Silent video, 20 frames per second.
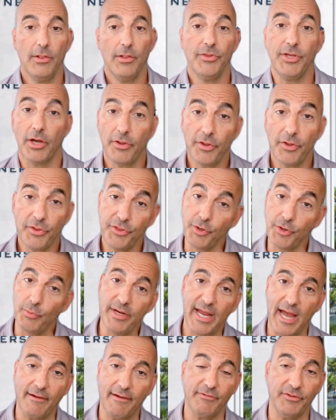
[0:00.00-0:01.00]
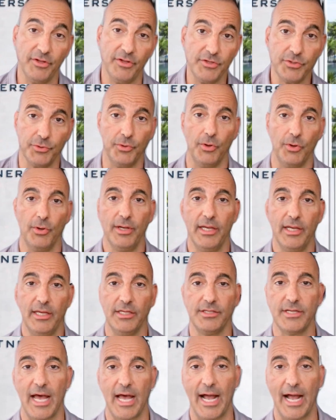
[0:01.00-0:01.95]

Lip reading: The other thing we have in the tool is